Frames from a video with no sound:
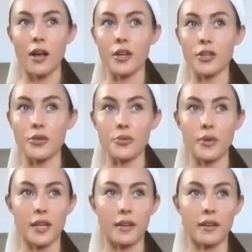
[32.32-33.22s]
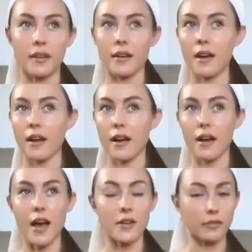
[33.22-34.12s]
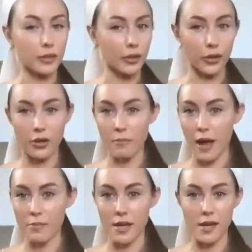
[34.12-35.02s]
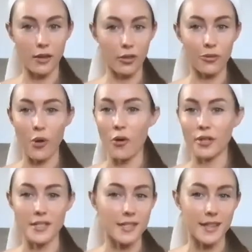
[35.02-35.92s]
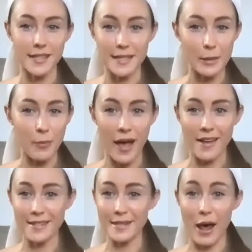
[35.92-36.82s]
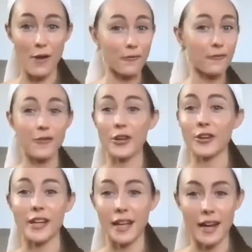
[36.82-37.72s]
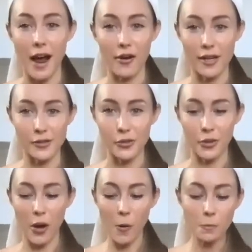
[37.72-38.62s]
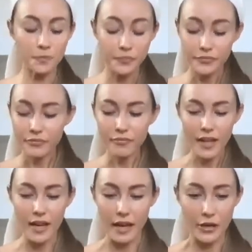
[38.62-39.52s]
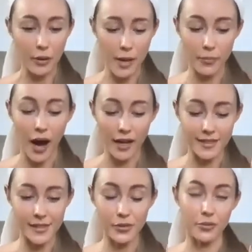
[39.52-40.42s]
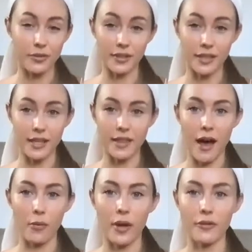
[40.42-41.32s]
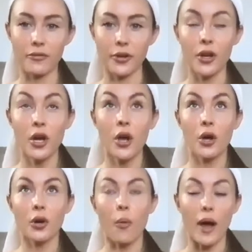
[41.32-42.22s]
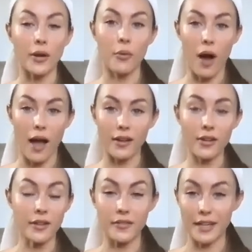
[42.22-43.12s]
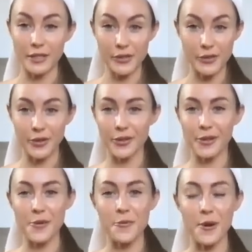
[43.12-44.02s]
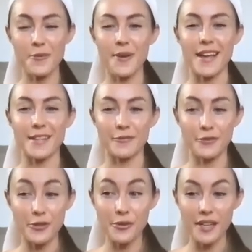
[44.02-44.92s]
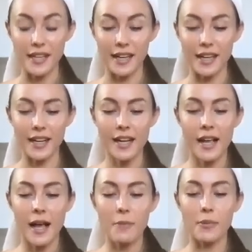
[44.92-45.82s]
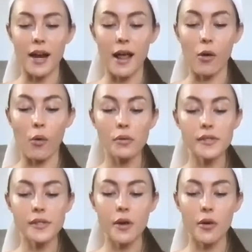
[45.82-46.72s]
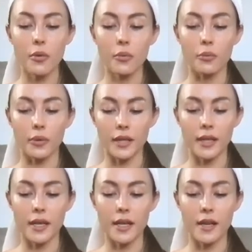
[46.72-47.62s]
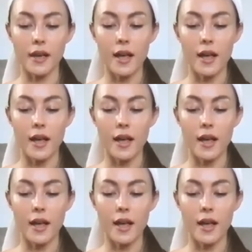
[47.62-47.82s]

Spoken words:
you can kind of learn by being thrown into the deep end and figuring it out as you go. And I know I practiced Kundalini that way for quite a while, and that's certainly one way of doing it. But I also really